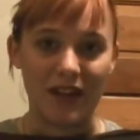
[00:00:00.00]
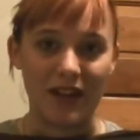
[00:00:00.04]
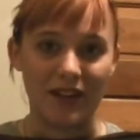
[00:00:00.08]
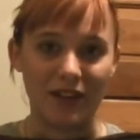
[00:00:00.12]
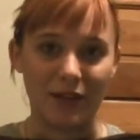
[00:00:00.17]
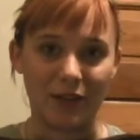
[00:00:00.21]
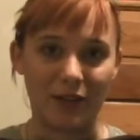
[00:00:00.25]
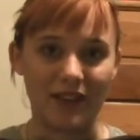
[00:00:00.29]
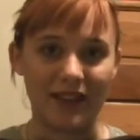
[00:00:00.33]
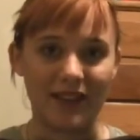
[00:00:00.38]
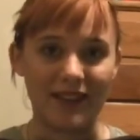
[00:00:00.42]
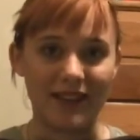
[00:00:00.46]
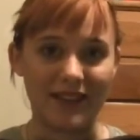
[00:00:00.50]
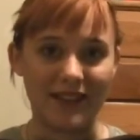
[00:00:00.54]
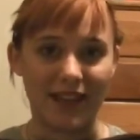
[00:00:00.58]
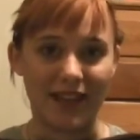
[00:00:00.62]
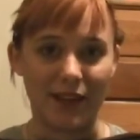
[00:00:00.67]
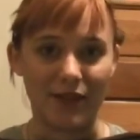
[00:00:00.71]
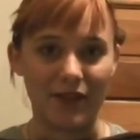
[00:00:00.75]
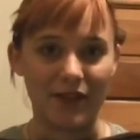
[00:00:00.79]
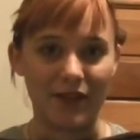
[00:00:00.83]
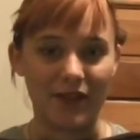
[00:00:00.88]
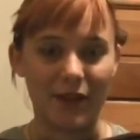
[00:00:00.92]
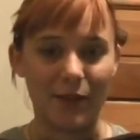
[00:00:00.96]
And the only thing that's
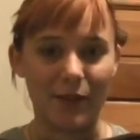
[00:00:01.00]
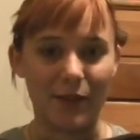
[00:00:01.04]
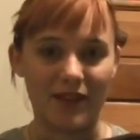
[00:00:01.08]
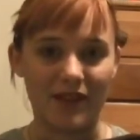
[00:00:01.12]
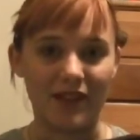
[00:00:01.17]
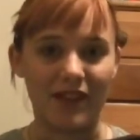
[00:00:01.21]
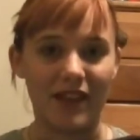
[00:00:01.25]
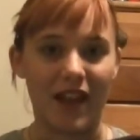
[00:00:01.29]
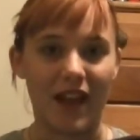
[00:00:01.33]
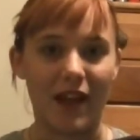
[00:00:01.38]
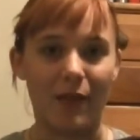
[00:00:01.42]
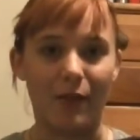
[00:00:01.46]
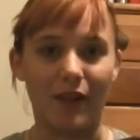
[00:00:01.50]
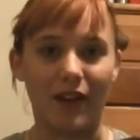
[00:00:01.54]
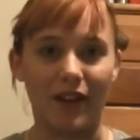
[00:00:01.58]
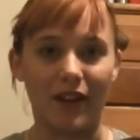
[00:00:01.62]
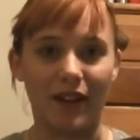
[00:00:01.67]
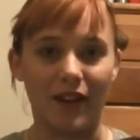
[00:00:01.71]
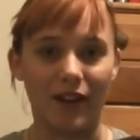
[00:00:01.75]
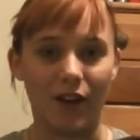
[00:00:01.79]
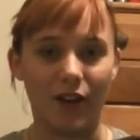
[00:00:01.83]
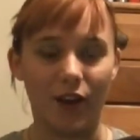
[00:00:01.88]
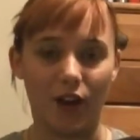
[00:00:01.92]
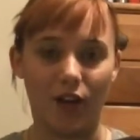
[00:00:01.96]
left of them is a
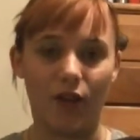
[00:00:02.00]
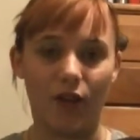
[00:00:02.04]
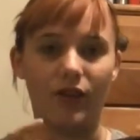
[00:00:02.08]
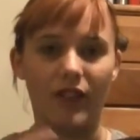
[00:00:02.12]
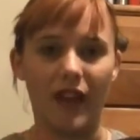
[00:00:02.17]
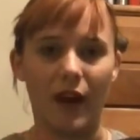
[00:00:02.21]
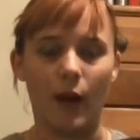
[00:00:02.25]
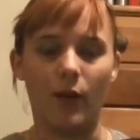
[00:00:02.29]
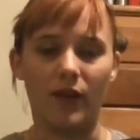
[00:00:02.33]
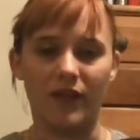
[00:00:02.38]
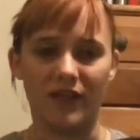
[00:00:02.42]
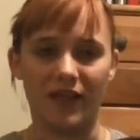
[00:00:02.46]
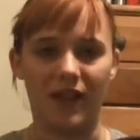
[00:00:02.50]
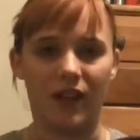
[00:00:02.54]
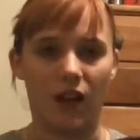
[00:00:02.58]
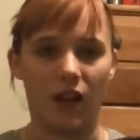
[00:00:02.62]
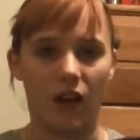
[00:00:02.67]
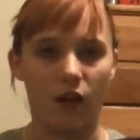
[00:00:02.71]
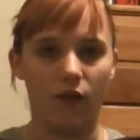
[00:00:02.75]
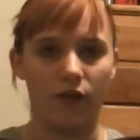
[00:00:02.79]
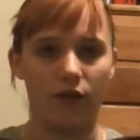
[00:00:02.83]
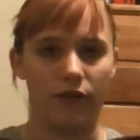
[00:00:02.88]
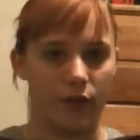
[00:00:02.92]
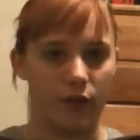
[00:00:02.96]
camera, or that was like
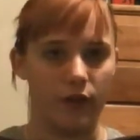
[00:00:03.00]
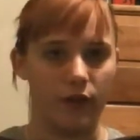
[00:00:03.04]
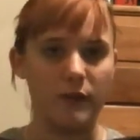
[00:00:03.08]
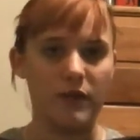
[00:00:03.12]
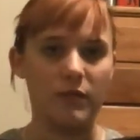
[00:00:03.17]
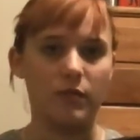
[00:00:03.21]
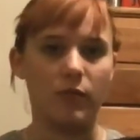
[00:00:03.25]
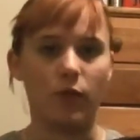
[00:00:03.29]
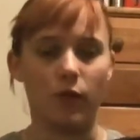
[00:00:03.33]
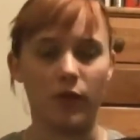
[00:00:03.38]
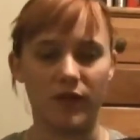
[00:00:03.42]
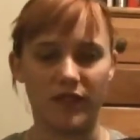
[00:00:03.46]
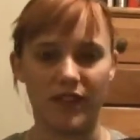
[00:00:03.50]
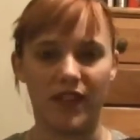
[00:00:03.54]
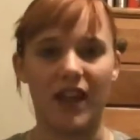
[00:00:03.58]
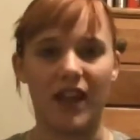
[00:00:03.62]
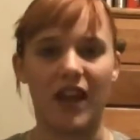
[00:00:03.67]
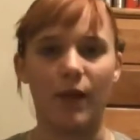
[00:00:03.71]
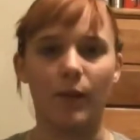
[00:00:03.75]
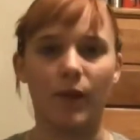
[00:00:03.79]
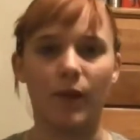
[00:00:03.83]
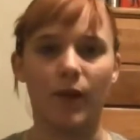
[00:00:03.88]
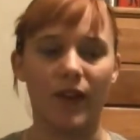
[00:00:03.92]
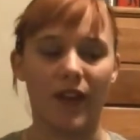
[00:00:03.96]
of those people was a
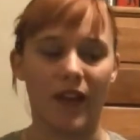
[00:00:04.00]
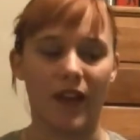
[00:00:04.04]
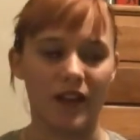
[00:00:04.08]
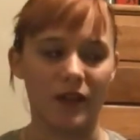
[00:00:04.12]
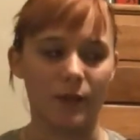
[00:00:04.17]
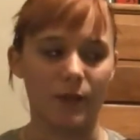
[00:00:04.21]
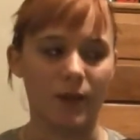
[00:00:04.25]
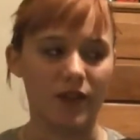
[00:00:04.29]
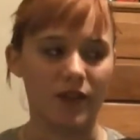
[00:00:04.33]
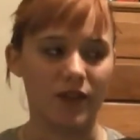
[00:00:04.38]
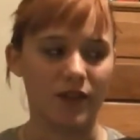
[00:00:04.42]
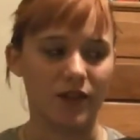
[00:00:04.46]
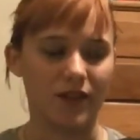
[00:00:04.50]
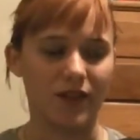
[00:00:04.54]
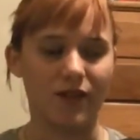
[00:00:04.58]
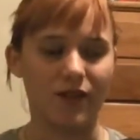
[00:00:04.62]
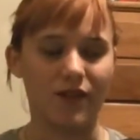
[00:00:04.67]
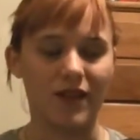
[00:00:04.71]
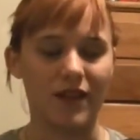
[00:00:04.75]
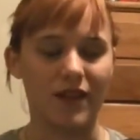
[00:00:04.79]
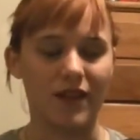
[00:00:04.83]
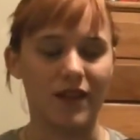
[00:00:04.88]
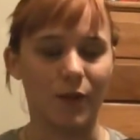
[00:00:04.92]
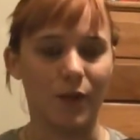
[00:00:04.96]
camera that has pictures of
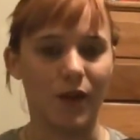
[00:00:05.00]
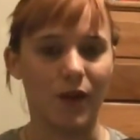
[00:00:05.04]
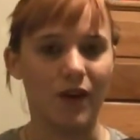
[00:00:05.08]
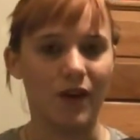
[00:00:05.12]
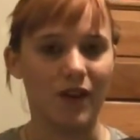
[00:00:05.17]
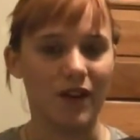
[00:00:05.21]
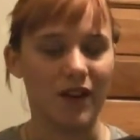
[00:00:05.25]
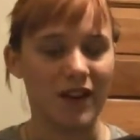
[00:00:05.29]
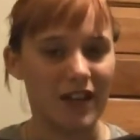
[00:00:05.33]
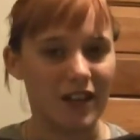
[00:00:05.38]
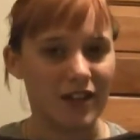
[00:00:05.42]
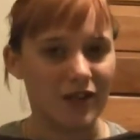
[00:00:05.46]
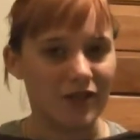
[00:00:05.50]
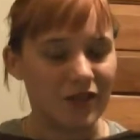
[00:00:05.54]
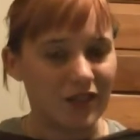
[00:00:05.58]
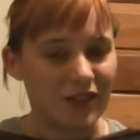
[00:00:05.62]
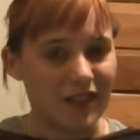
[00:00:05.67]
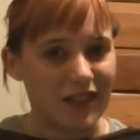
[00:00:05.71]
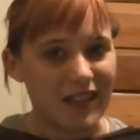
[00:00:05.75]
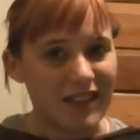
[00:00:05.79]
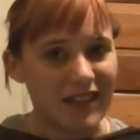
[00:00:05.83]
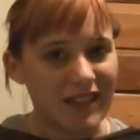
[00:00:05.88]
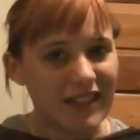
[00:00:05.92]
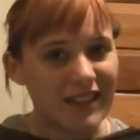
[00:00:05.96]
the
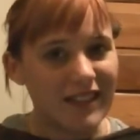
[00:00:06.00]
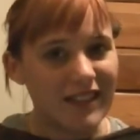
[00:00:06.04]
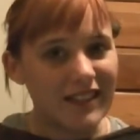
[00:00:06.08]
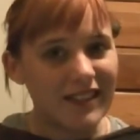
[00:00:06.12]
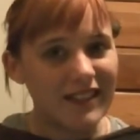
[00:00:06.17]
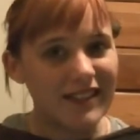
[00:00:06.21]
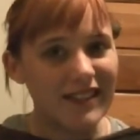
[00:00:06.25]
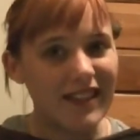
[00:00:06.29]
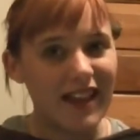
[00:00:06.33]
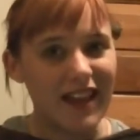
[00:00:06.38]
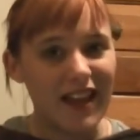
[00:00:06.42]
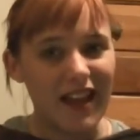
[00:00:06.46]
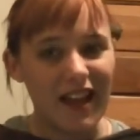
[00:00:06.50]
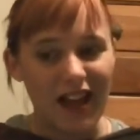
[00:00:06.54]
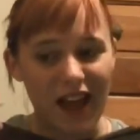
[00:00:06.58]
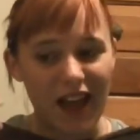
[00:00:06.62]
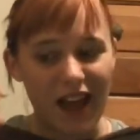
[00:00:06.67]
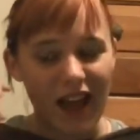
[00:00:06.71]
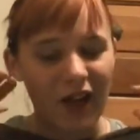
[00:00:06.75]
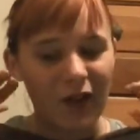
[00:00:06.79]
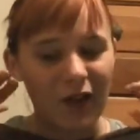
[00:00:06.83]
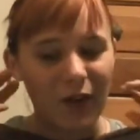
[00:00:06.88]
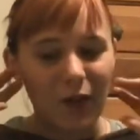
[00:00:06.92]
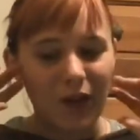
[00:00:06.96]
Wamani Indians,
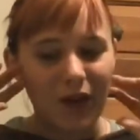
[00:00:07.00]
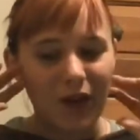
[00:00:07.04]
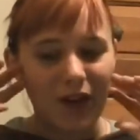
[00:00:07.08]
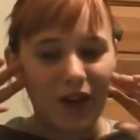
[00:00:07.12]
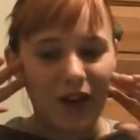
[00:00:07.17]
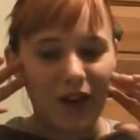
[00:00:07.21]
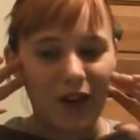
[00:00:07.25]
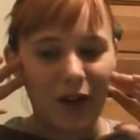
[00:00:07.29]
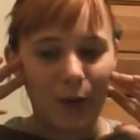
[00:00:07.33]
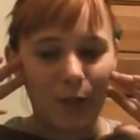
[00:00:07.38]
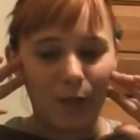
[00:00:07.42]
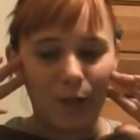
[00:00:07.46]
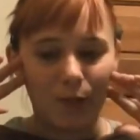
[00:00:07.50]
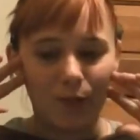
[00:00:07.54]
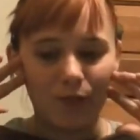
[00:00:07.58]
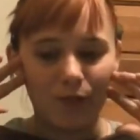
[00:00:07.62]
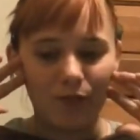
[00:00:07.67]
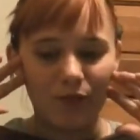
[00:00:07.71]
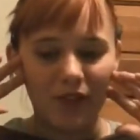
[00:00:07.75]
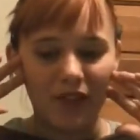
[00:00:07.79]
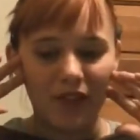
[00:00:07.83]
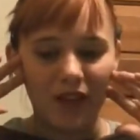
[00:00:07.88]
and we're um,